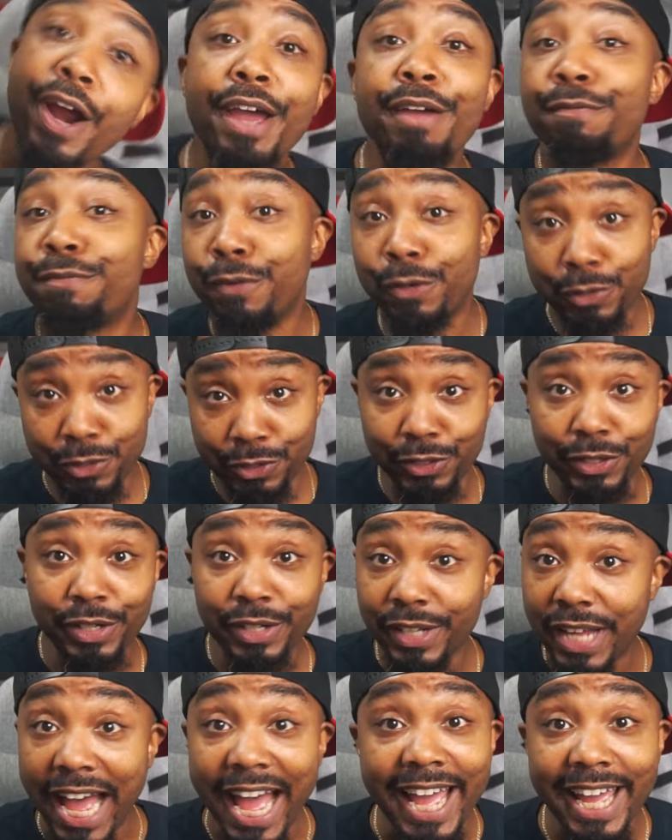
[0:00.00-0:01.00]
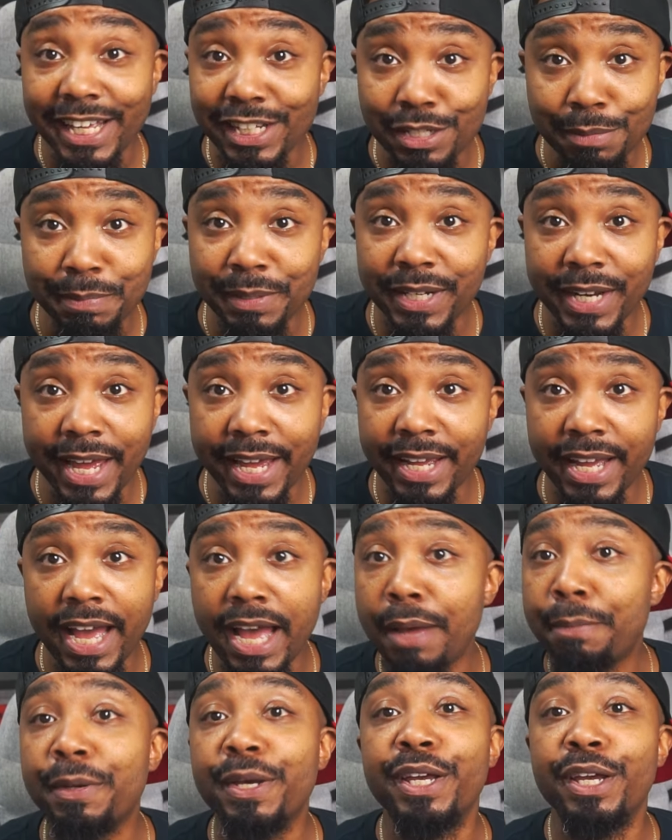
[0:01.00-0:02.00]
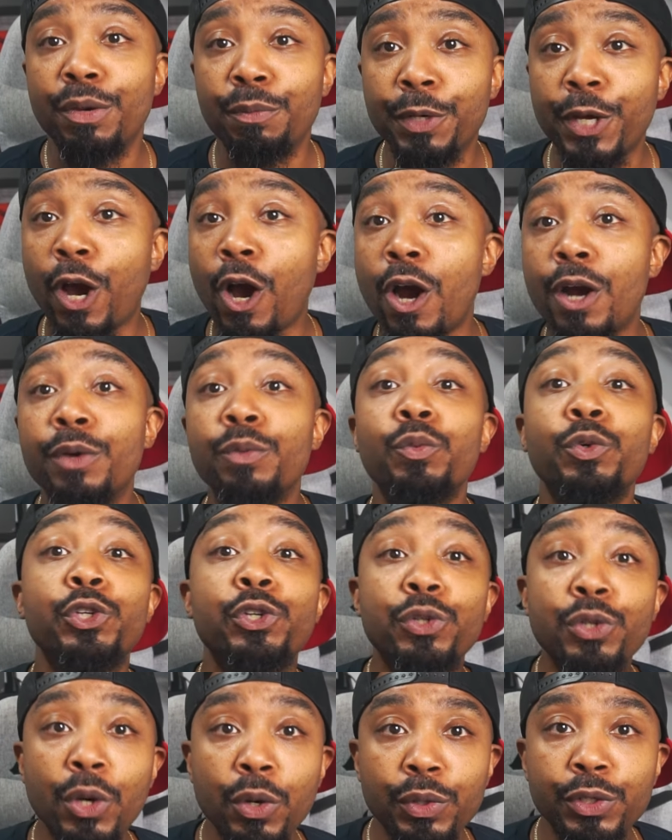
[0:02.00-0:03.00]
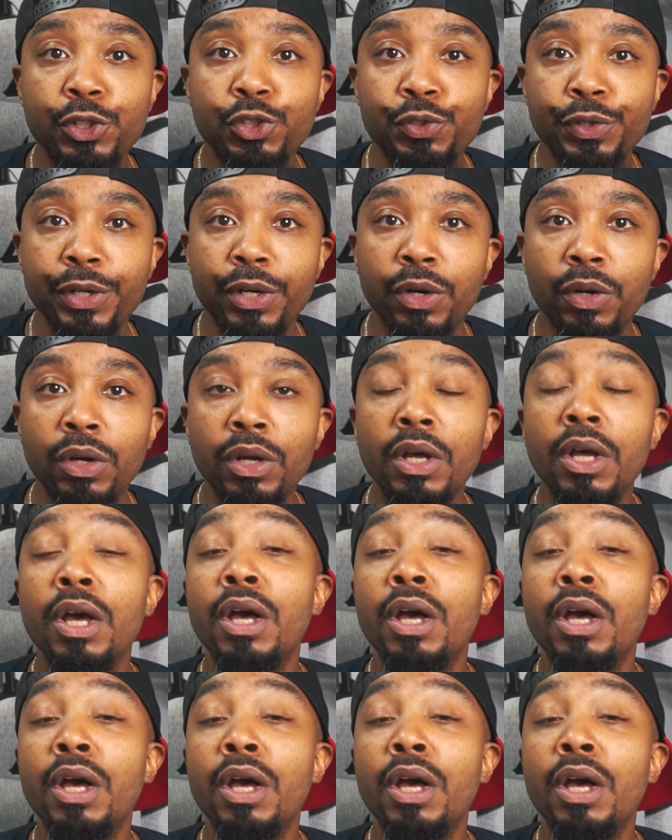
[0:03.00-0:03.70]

right, folks, look, I hate to be that guy, but here we are. You know the drill.